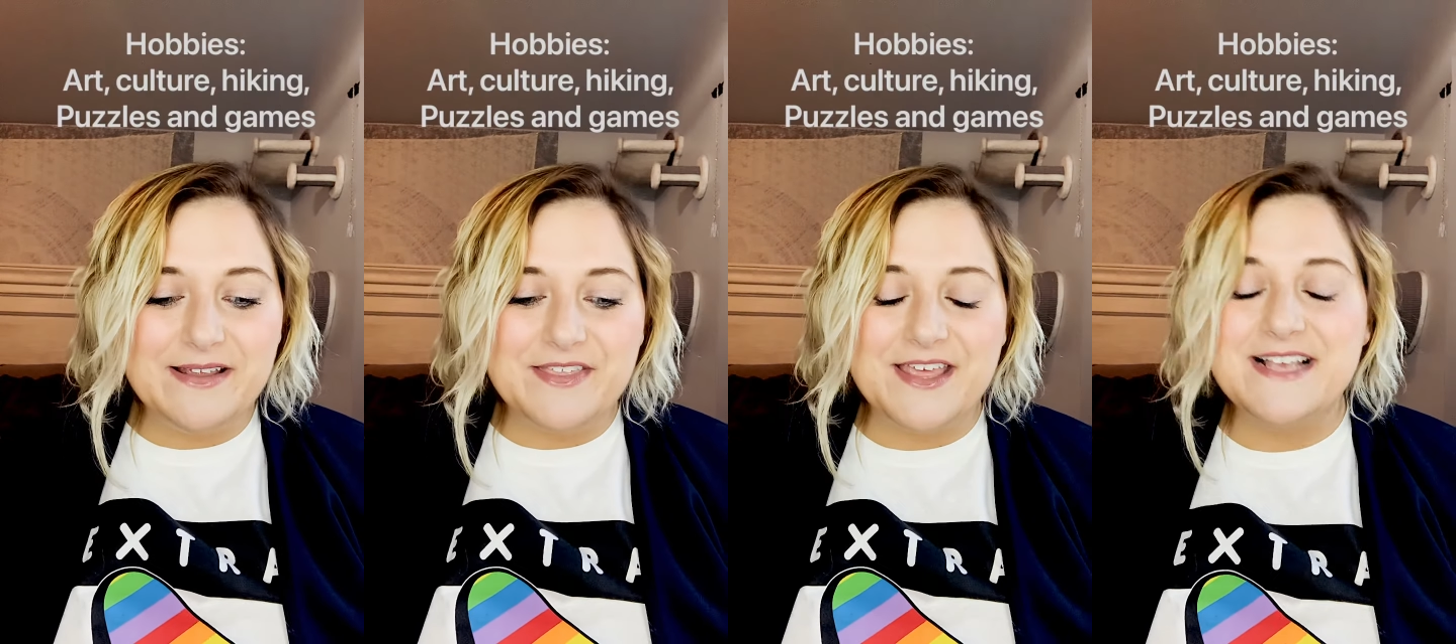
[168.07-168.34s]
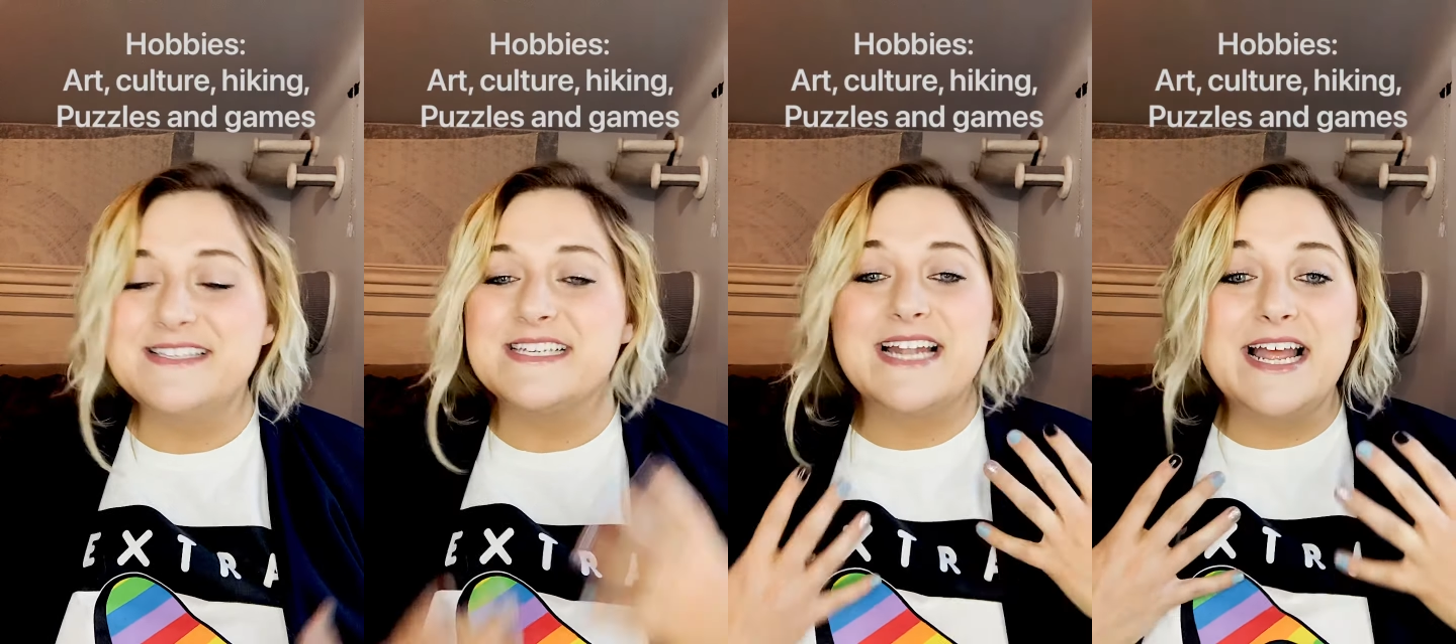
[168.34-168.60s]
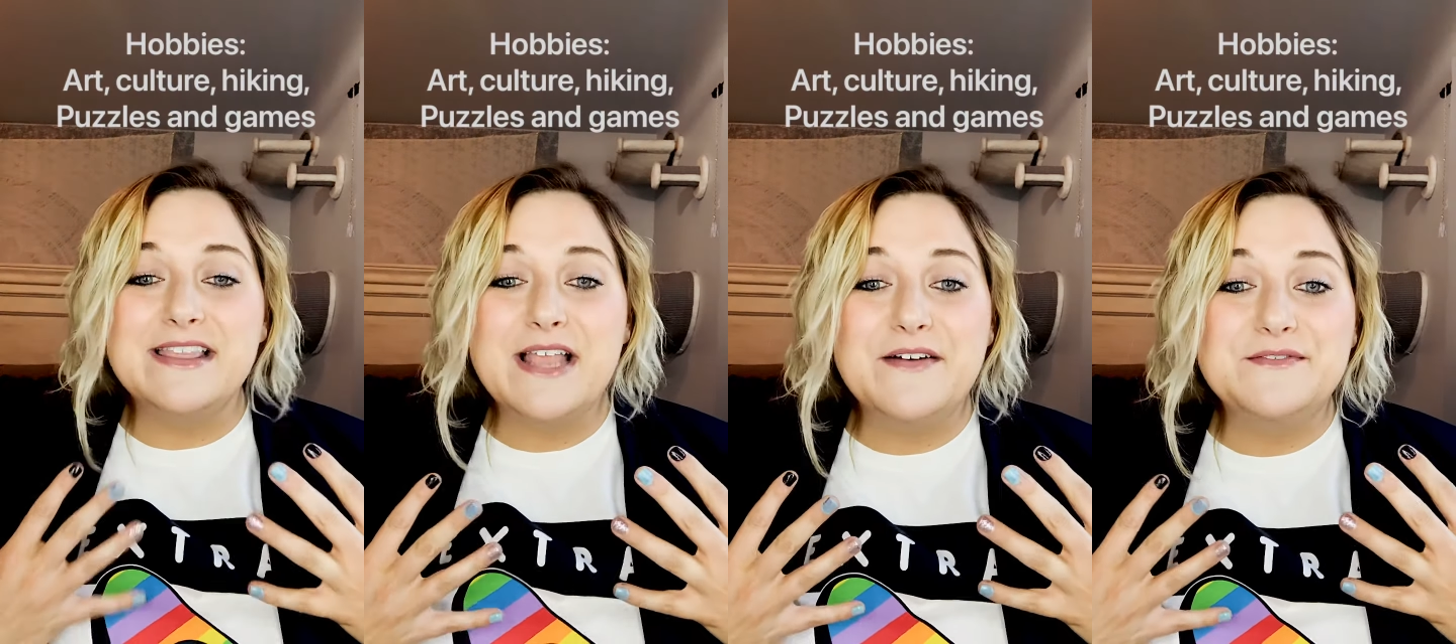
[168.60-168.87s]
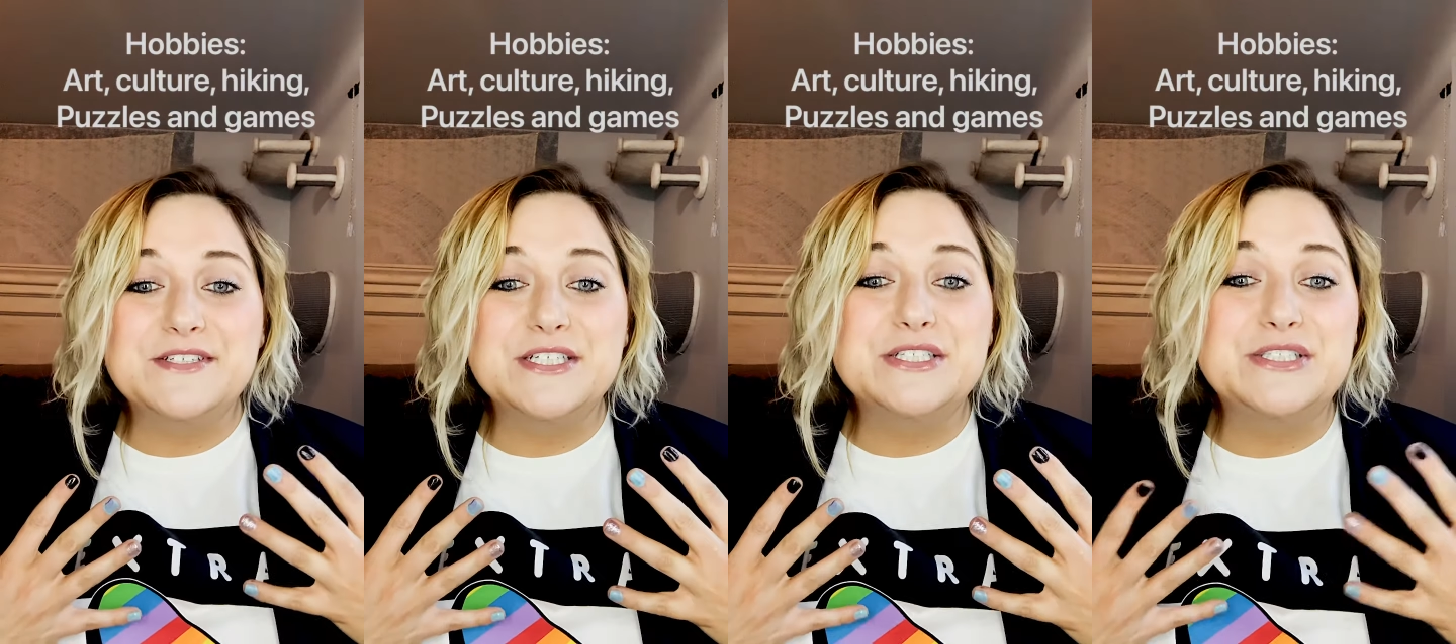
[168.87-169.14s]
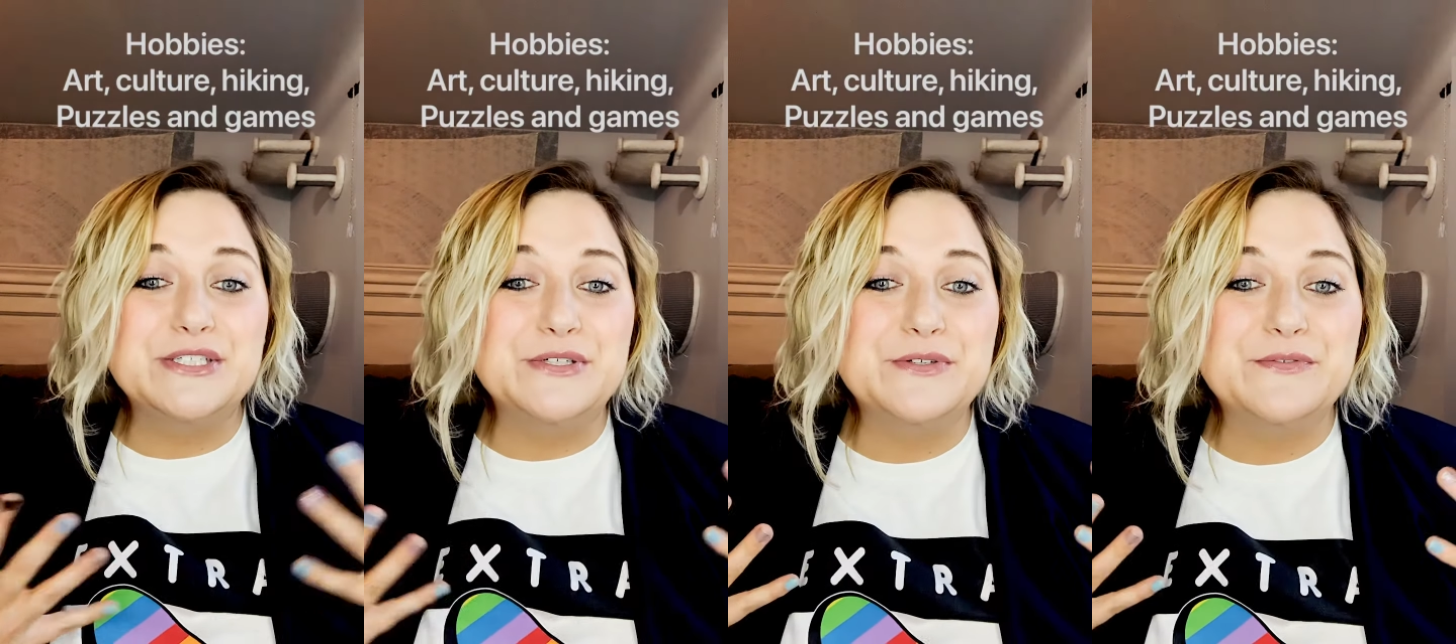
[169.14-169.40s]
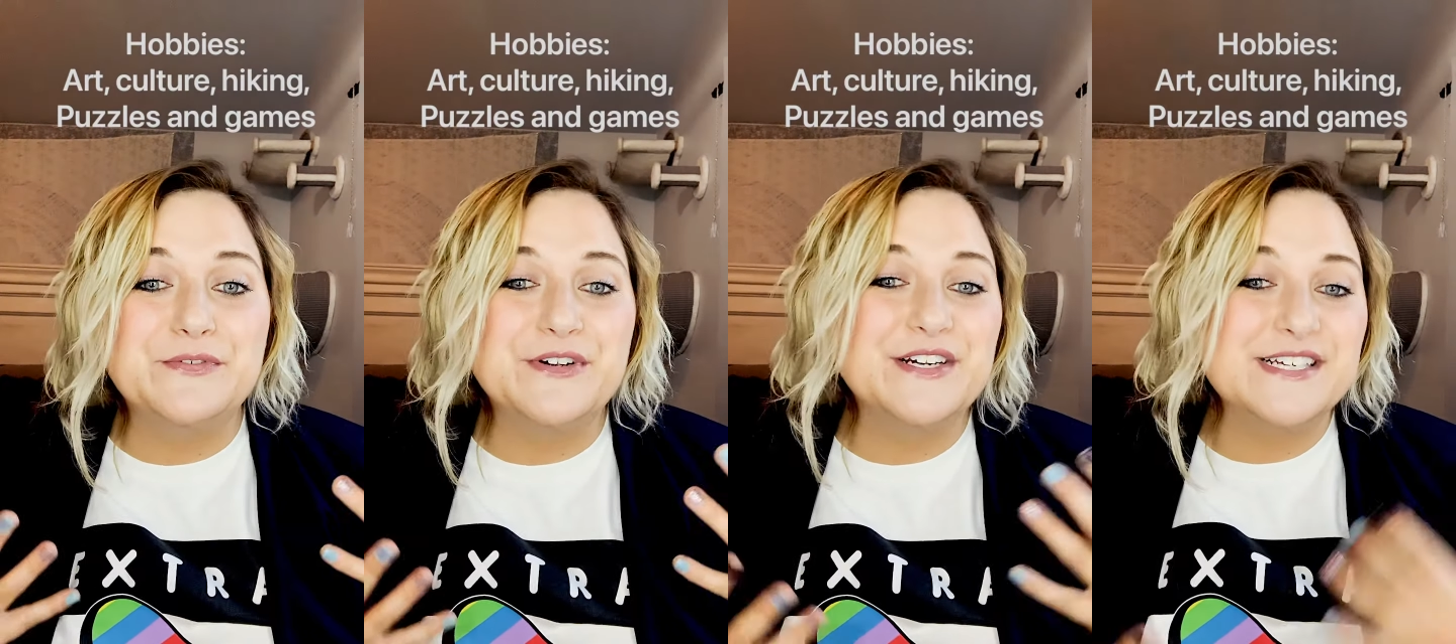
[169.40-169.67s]
things that I love to do,
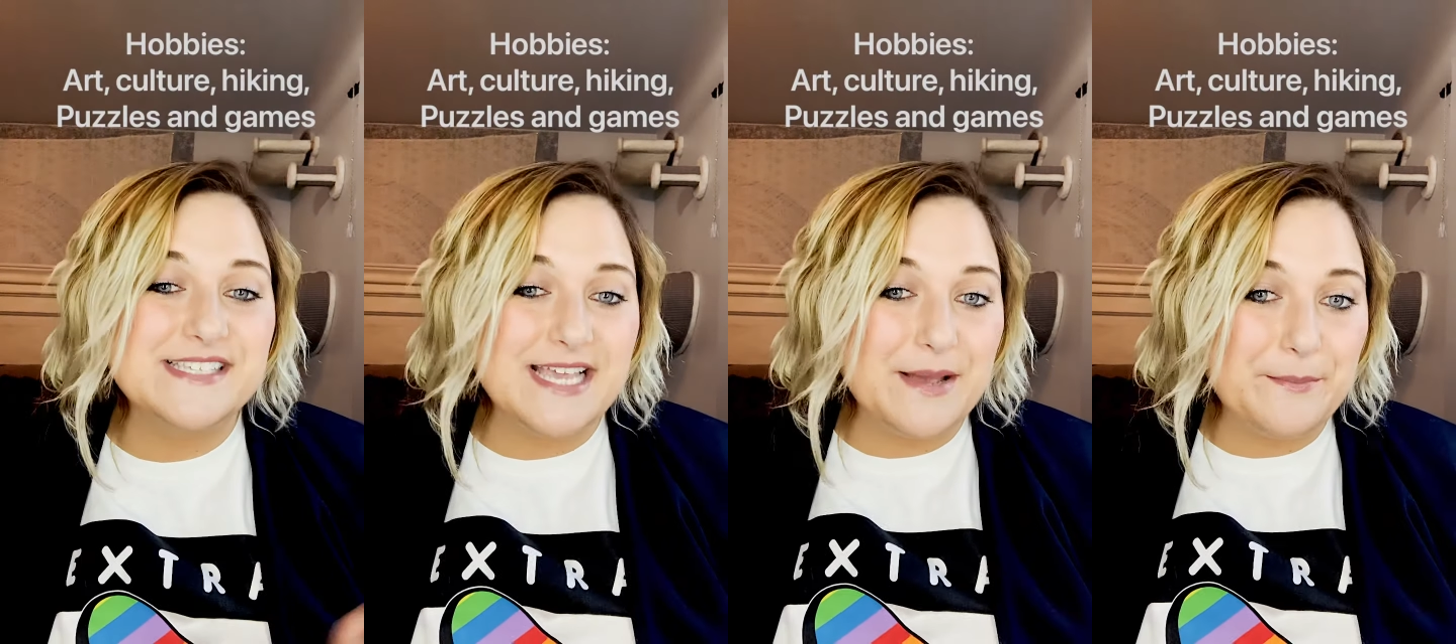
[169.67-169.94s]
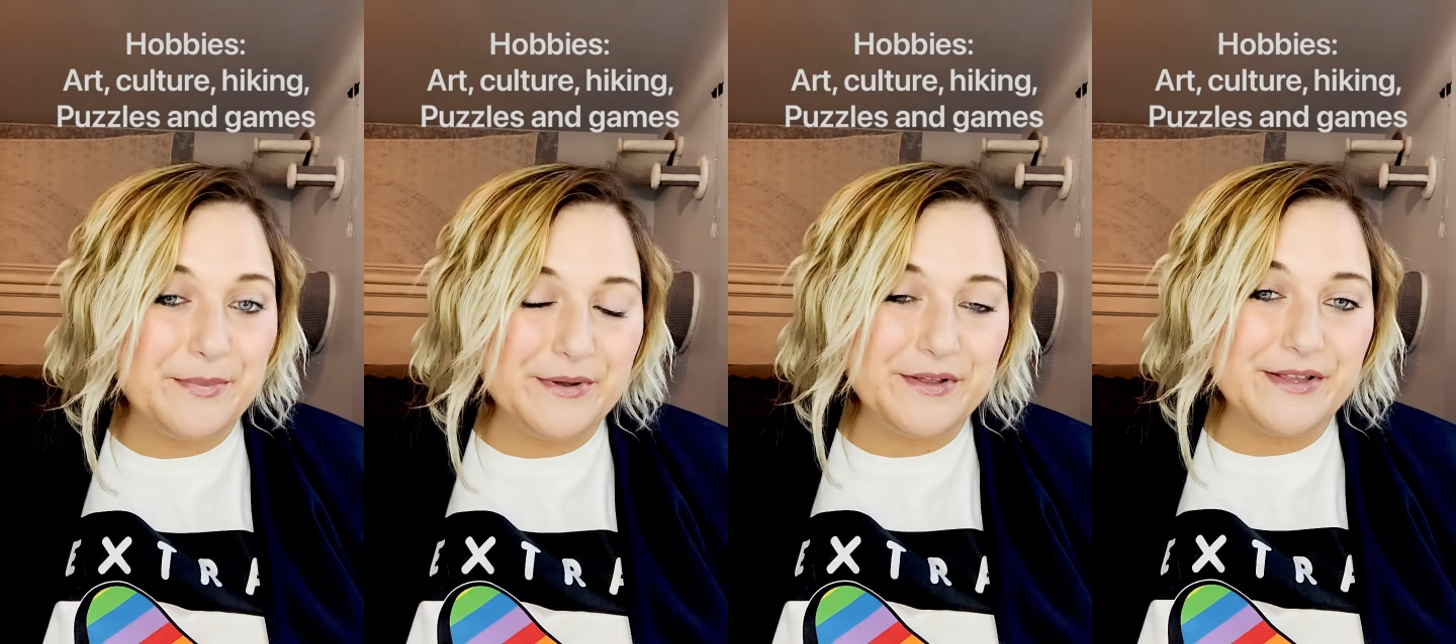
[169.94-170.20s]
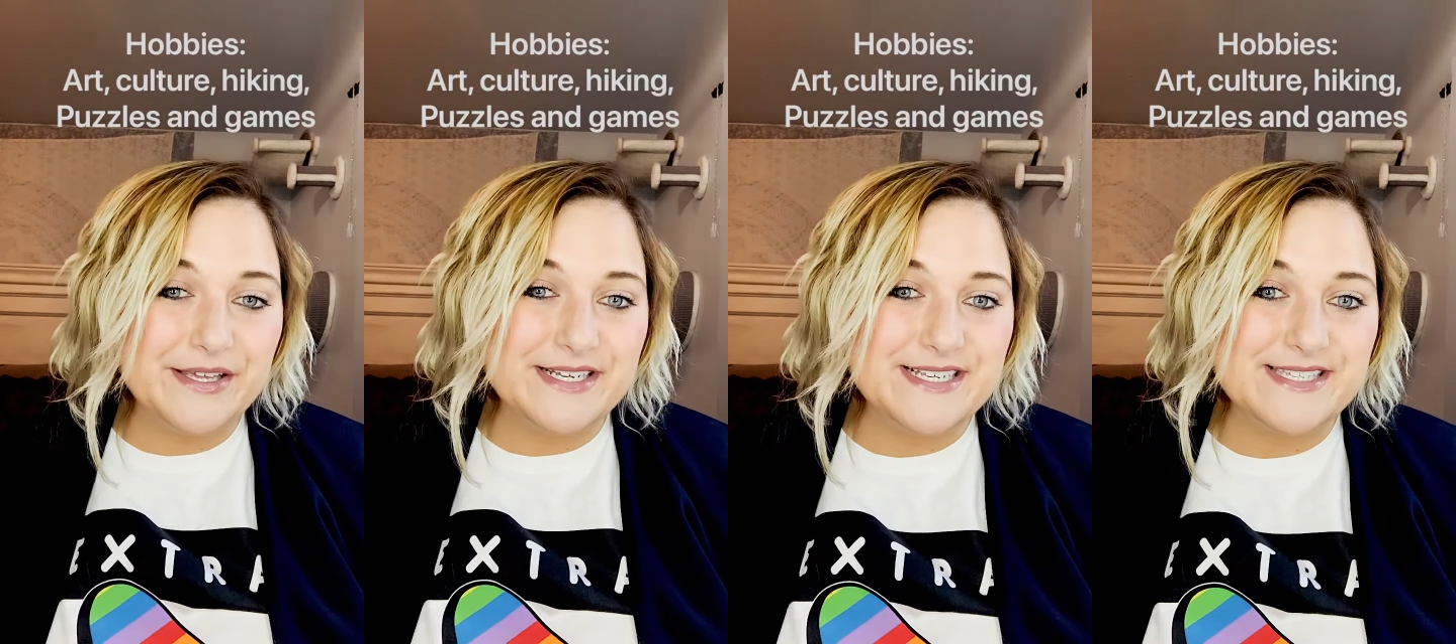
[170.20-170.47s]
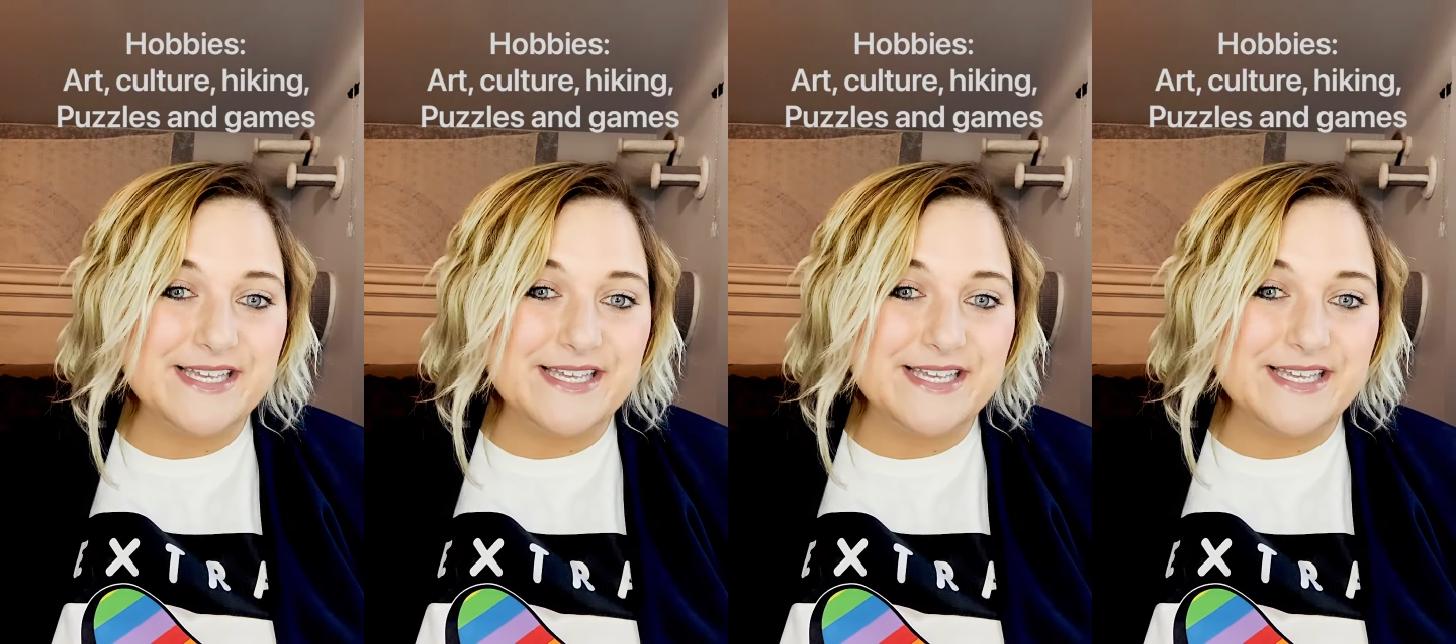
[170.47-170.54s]
for example, is